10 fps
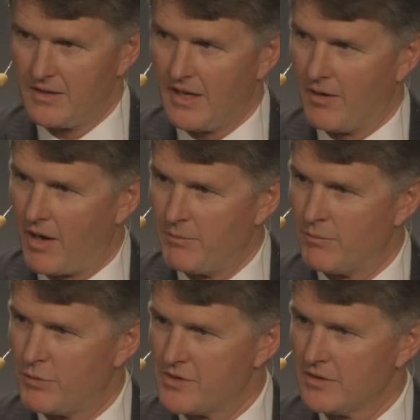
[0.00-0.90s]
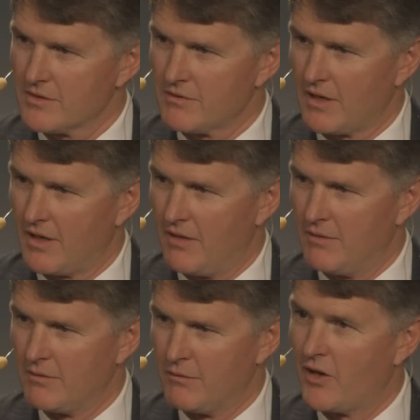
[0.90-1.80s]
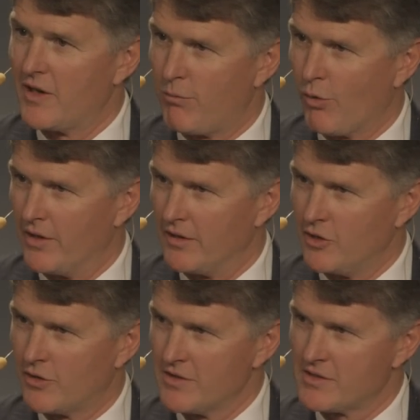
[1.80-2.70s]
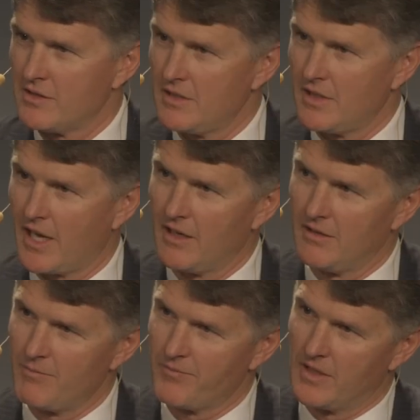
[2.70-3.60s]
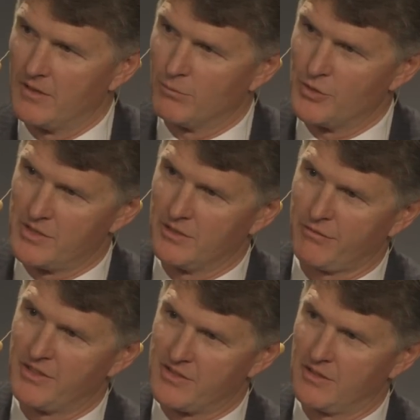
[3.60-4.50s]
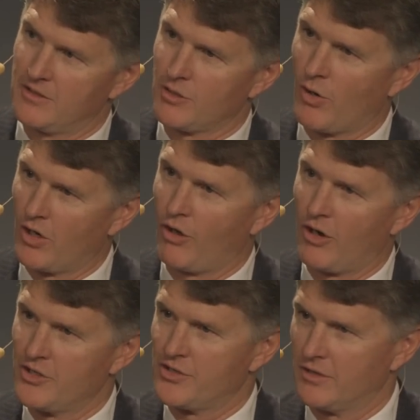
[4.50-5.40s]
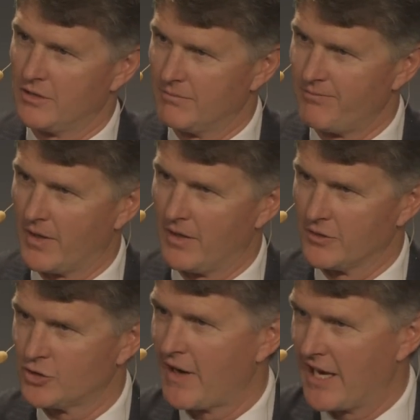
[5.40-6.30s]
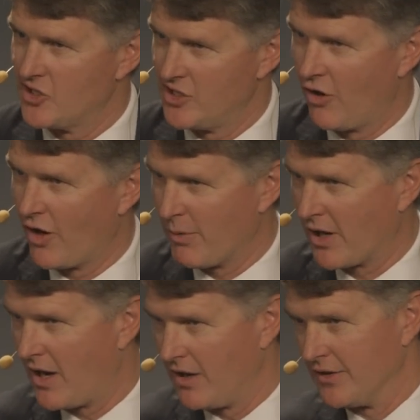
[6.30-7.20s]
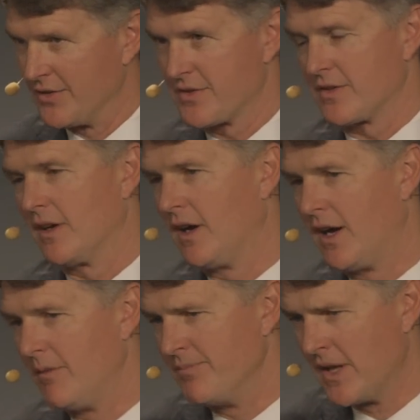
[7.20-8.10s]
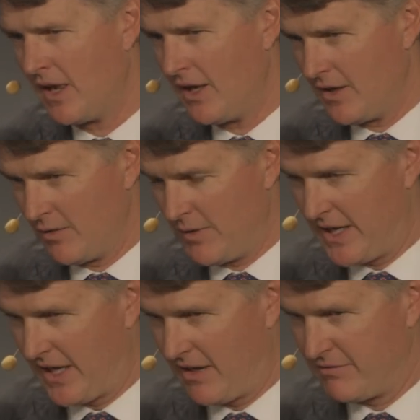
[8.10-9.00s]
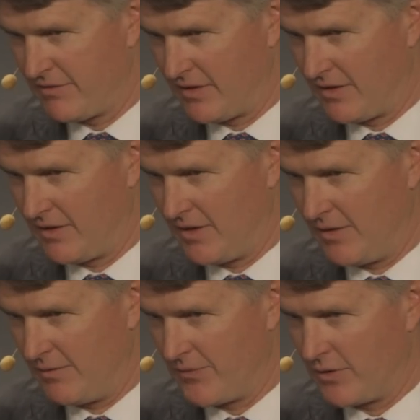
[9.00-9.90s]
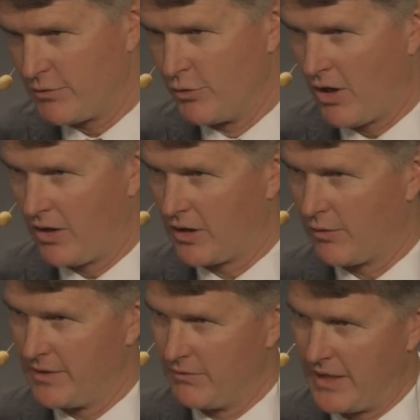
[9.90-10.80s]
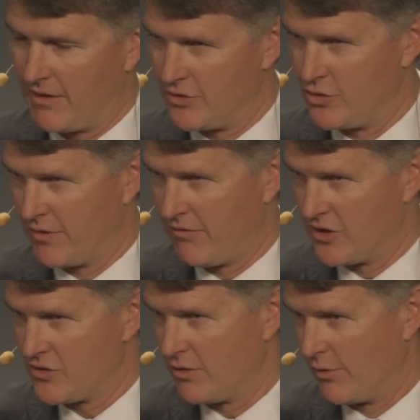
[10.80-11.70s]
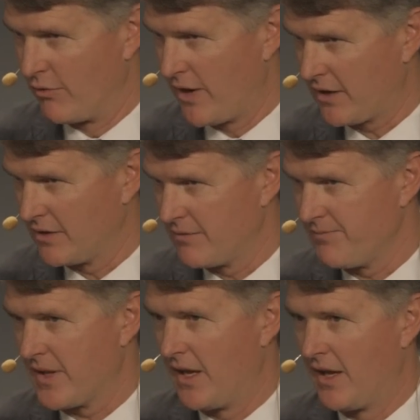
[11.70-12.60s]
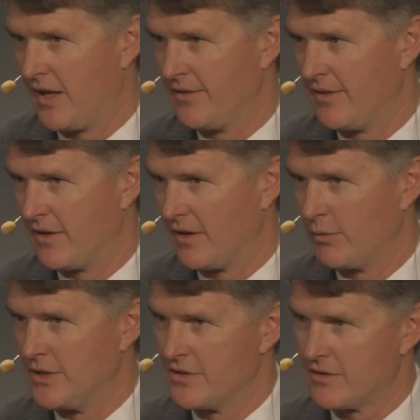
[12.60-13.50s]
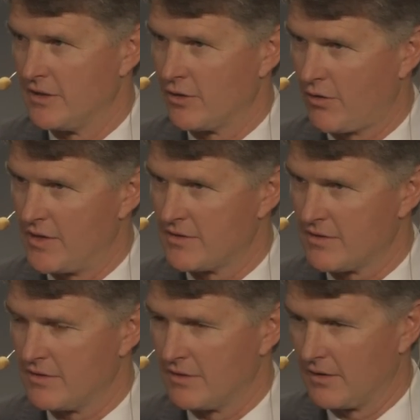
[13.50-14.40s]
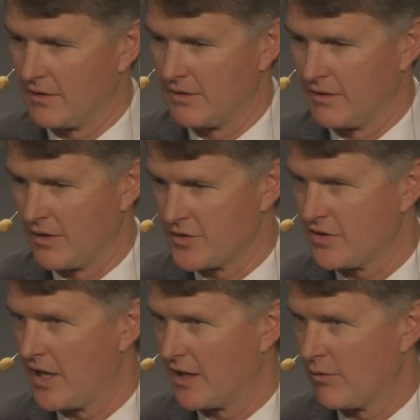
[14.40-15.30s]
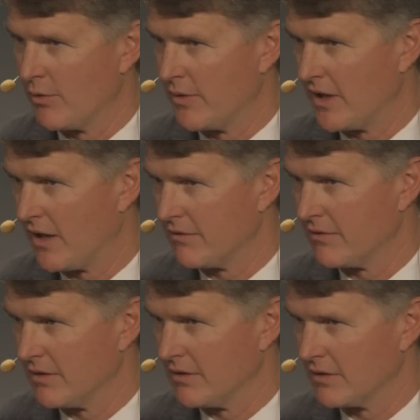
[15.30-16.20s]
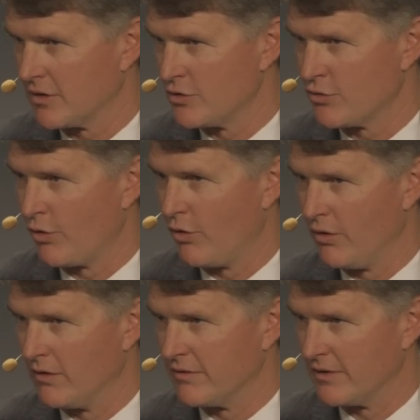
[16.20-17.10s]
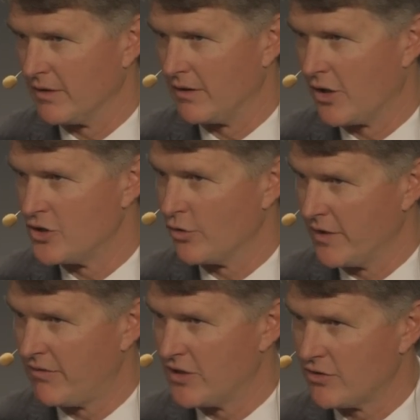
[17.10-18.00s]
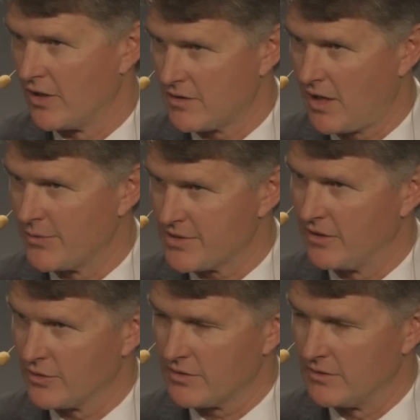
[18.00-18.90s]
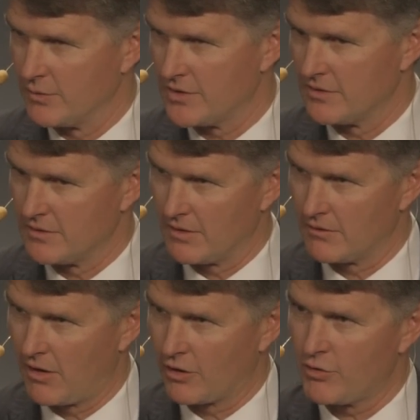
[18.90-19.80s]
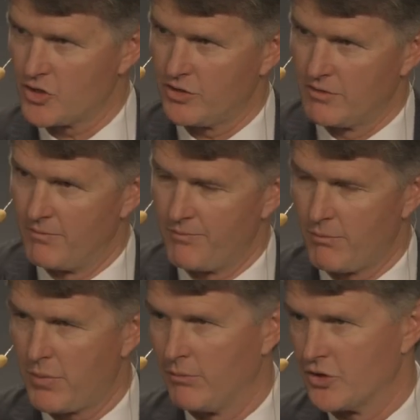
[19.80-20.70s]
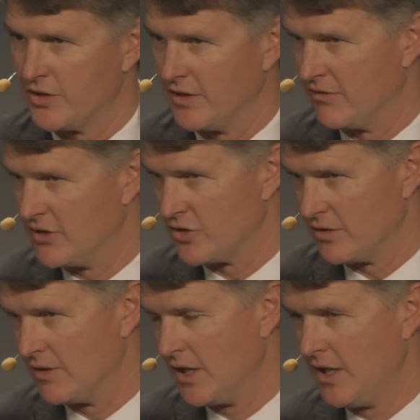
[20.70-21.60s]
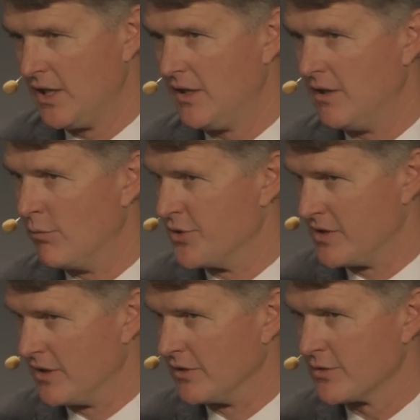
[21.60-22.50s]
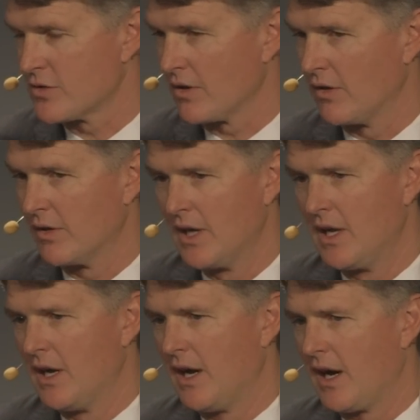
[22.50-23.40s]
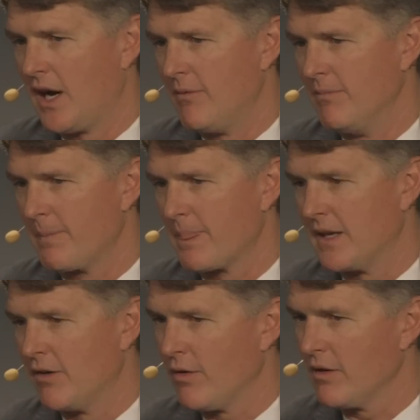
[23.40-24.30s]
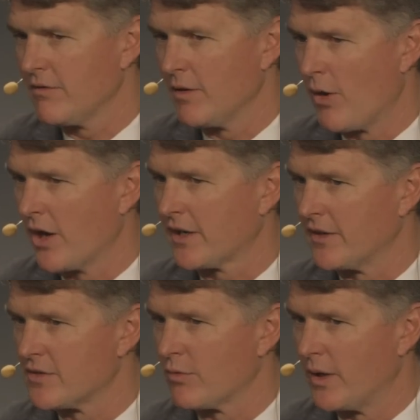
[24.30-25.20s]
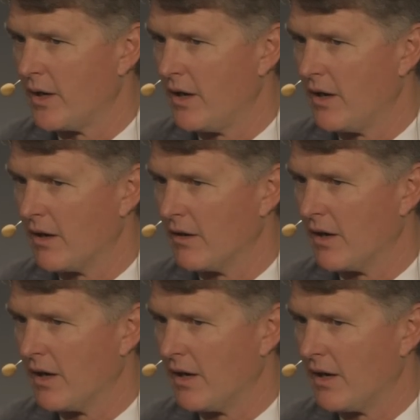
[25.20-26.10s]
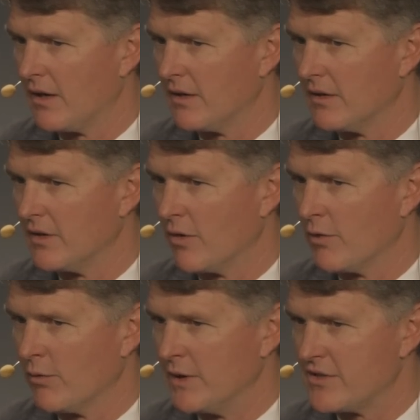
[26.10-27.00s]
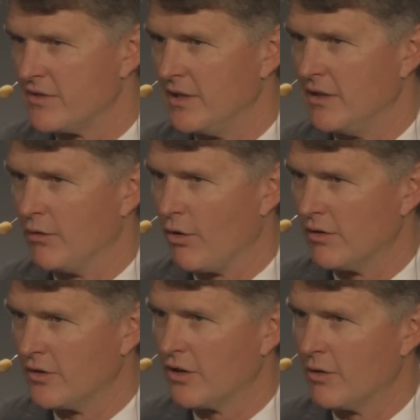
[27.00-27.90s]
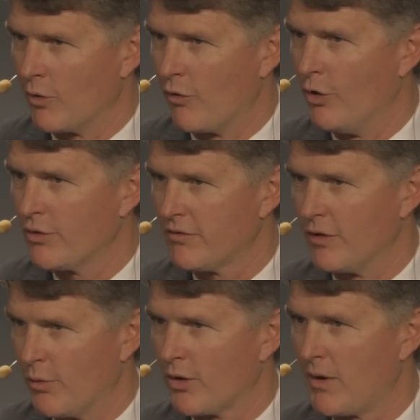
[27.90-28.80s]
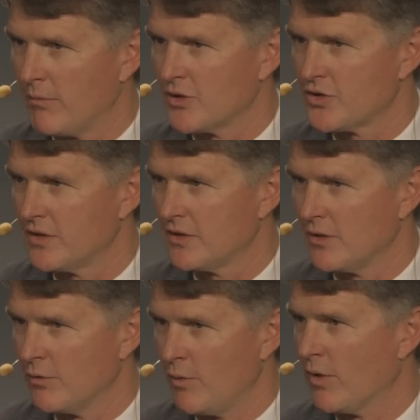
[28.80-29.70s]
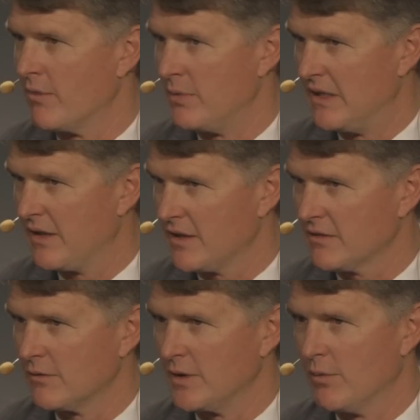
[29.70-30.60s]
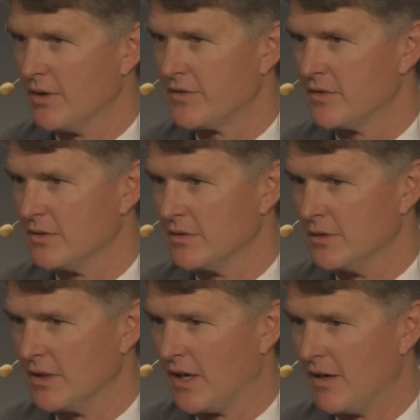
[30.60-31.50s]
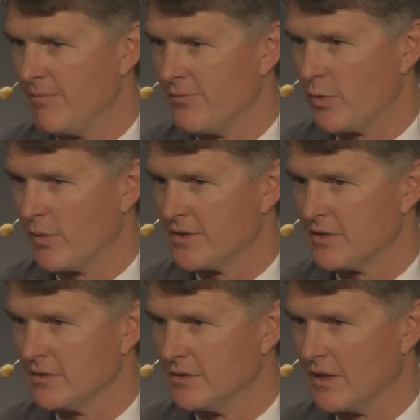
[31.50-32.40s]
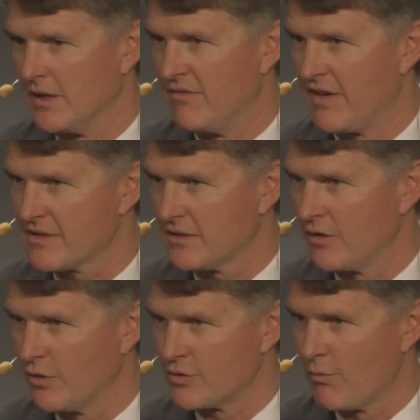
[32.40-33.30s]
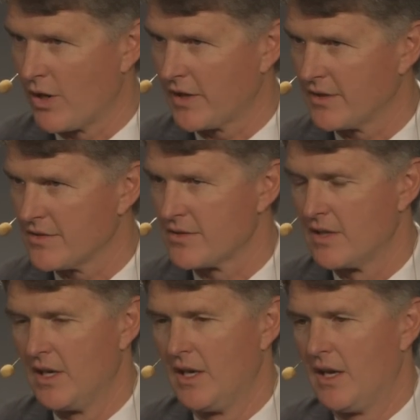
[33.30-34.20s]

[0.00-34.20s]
Yeah, I mean, Brazil's uh, very important. You can see how, you know, Brazil fits into our larger uh, strategy at HarperCollins. Um, We have, uh, through Harlequin, we have a joint venture with Record, and uh, we just increased uh, our stake where we have uh, control of uh, our joint venture, our Thomas Nelson, which is our, our Christian publishing division in Brazil. So um, in all of the markets where, uh, you know, where we see long-term growth for book publishing, we want to be there. We want to, um, we want to uh, invest in those markets.